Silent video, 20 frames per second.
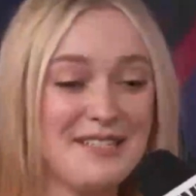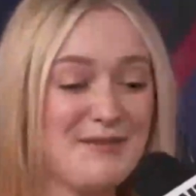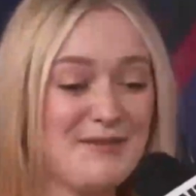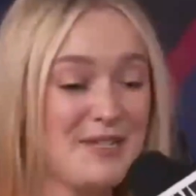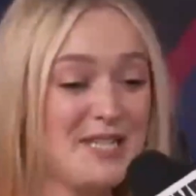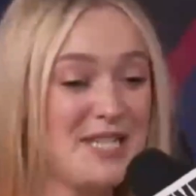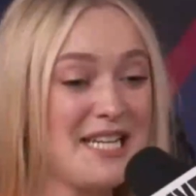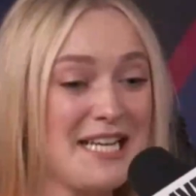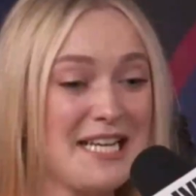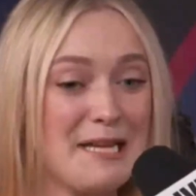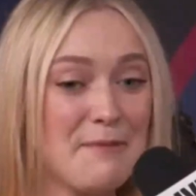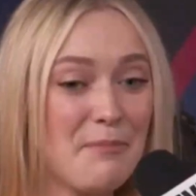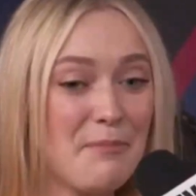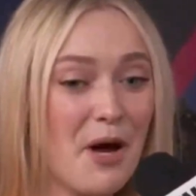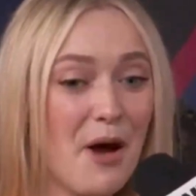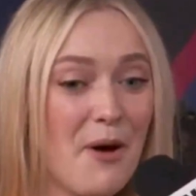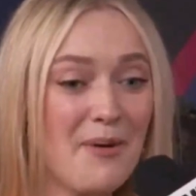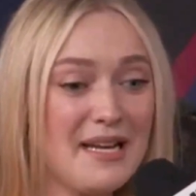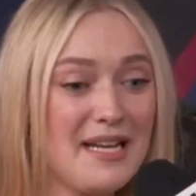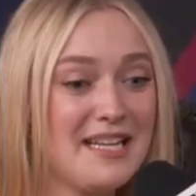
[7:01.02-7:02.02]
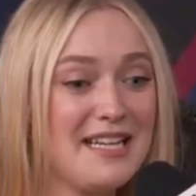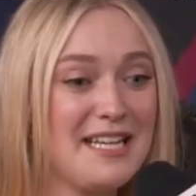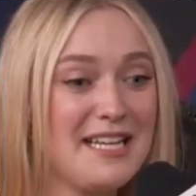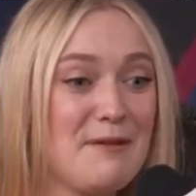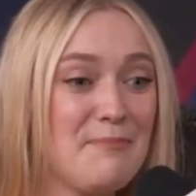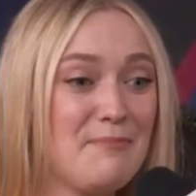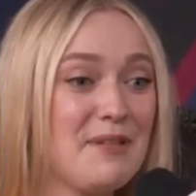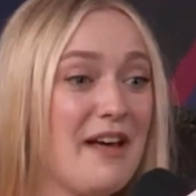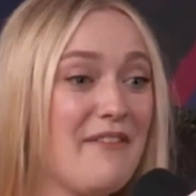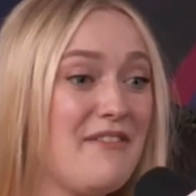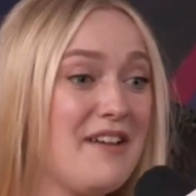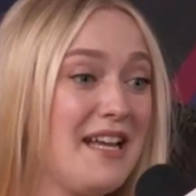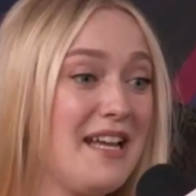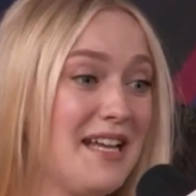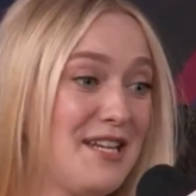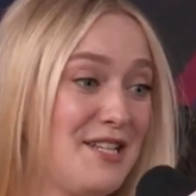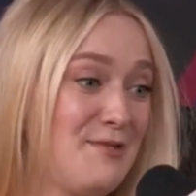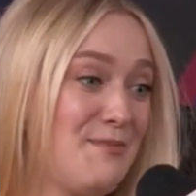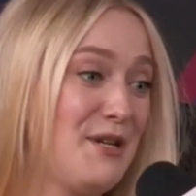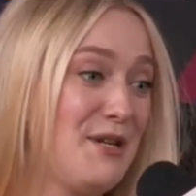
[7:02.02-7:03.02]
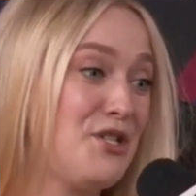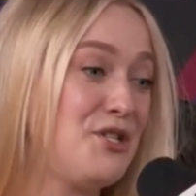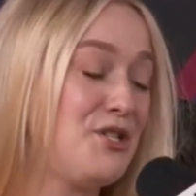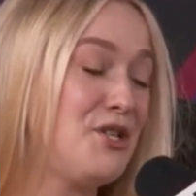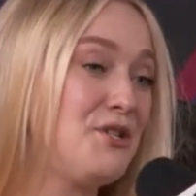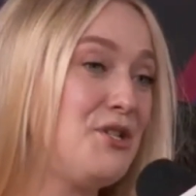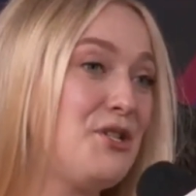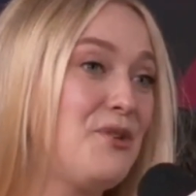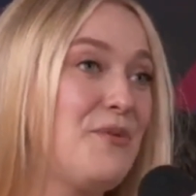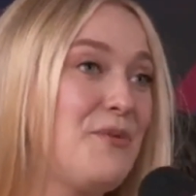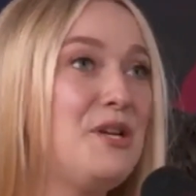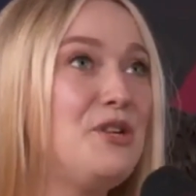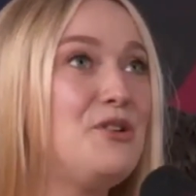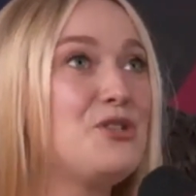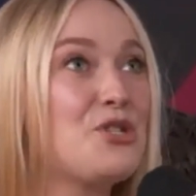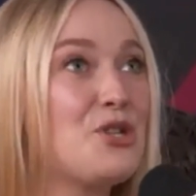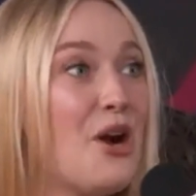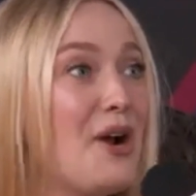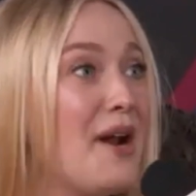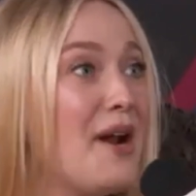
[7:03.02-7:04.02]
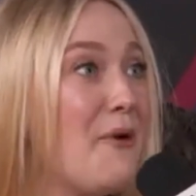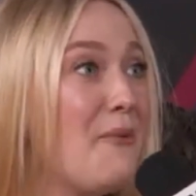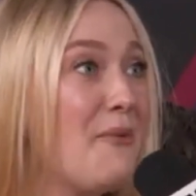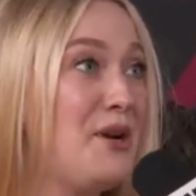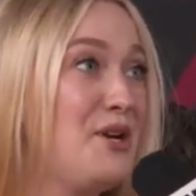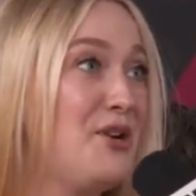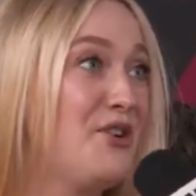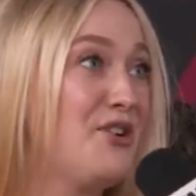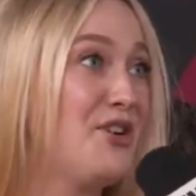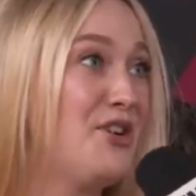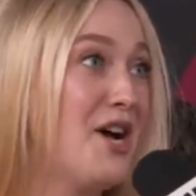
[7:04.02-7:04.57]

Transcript: and fun facts coming your way, so stay tuned. Until